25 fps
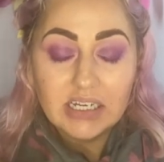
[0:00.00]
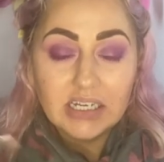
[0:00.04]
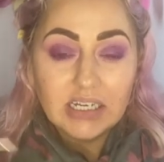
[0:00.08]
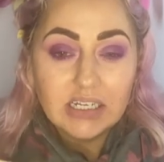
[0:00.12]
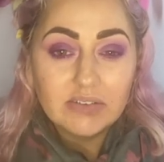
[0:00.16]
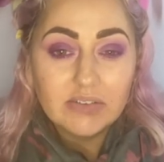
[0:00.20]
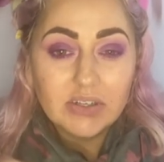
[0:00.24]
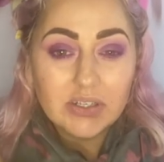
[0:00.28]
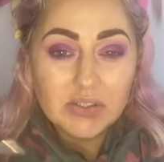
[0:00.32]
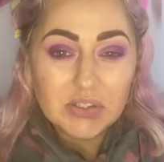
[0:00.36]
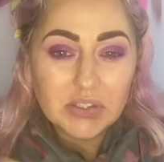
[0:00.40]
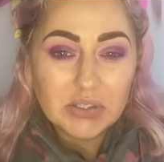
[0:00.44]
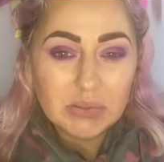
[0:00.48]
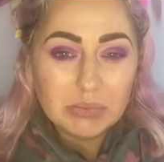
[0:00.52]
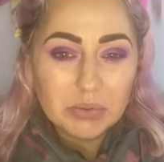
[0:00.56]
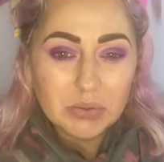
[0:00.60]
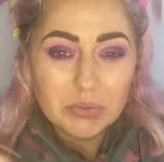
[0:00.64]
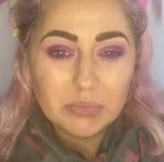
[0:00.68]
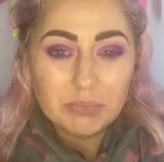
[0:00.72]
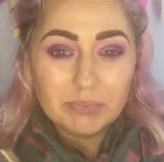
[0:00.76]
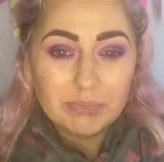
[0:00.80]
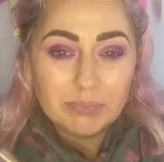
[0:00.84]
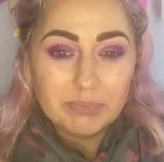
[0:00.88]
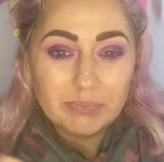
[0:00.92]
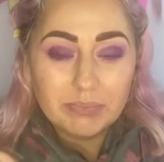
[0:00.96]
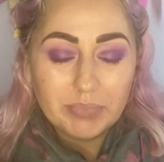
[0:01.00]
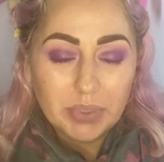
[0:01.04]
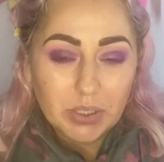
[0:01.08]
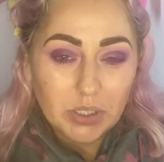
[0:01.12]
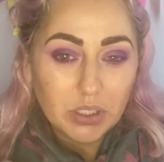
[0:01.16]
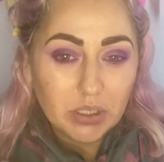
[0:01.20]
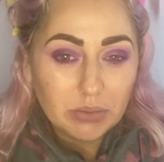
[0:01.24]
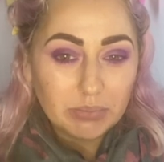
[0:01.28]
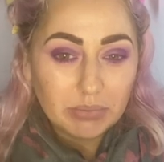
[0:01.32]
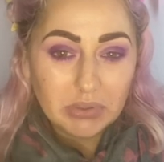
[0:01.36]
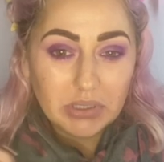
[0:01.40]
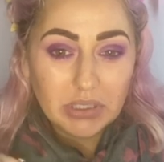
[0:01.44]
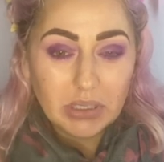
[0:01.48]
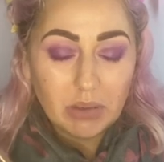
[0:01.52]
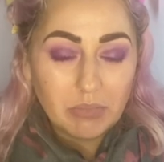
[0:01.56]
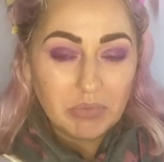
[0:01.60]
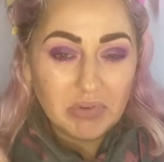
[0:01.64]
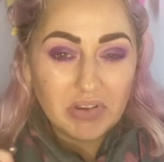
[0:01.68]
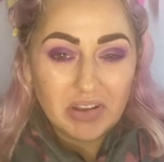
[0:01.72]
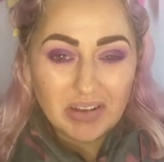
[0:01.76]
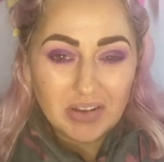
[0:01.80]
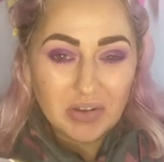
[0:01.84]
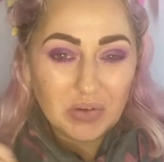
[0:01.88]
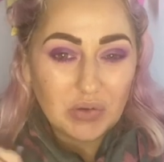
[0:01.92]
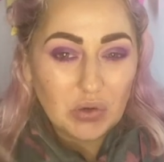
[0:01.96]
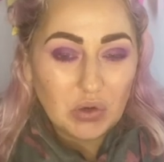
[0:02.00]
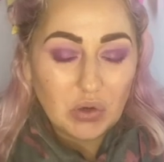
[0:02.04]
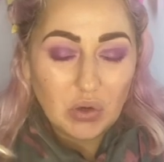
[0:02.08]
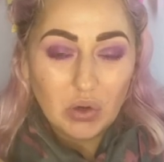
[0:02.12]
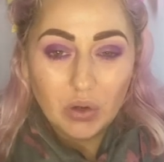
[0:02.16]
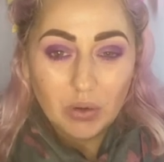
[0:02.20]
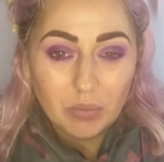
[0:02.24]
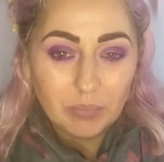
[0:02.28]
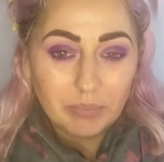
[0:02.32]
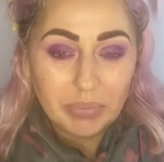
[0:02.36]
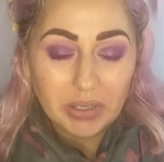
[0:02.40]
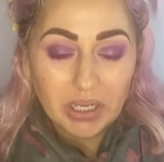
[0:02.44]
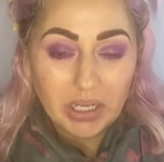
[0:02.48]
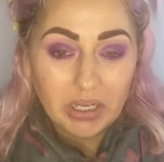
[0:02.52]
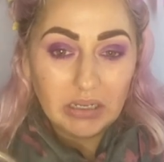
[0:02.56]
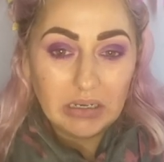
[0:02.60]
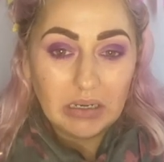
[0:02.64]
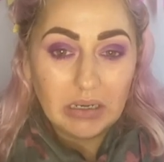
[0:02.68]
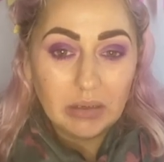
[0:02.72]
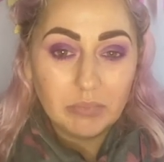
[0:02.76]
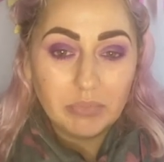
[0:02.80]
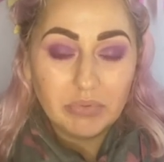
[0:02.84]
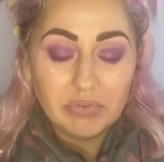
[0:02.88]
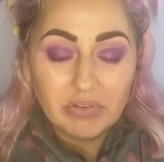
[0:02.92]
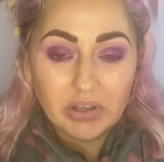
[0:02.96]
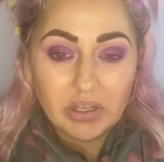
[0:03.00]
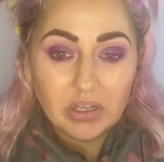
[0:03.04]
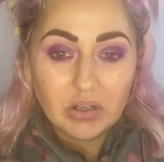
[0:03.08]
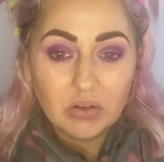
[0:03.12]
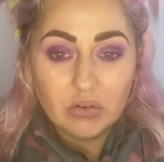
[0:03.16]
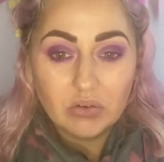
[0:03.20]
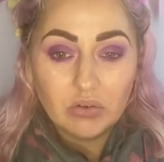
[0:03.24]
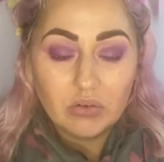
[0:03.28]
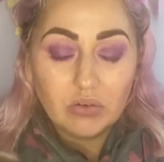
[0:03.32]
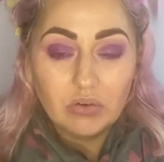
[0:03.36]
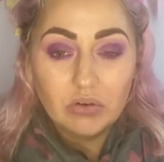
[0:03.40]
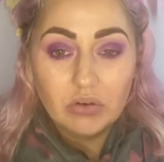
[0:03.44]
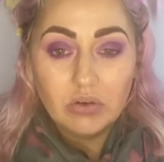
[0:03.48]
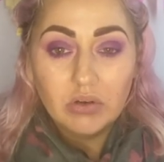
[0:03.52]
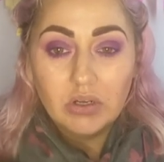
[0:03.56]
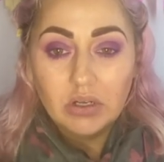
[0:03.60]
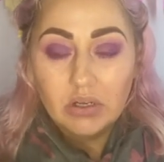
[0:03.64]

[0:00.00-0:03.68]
if I was to put purple lipstick on, a hot pink lipstick on,